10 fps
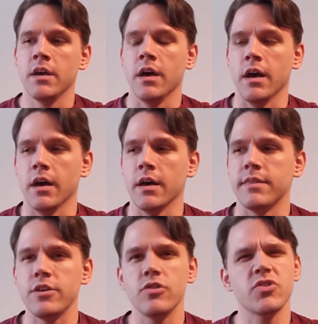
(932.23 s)

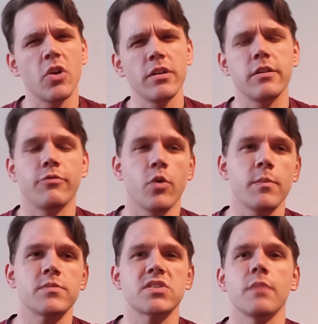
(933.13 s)
that you're starting to
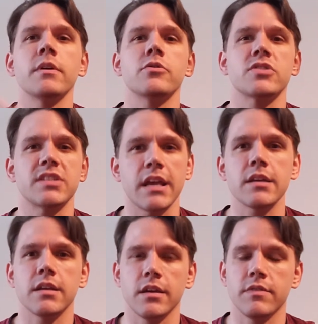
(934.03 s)
form some
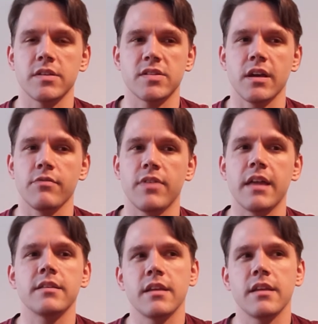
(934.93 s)
understanding of this stuff that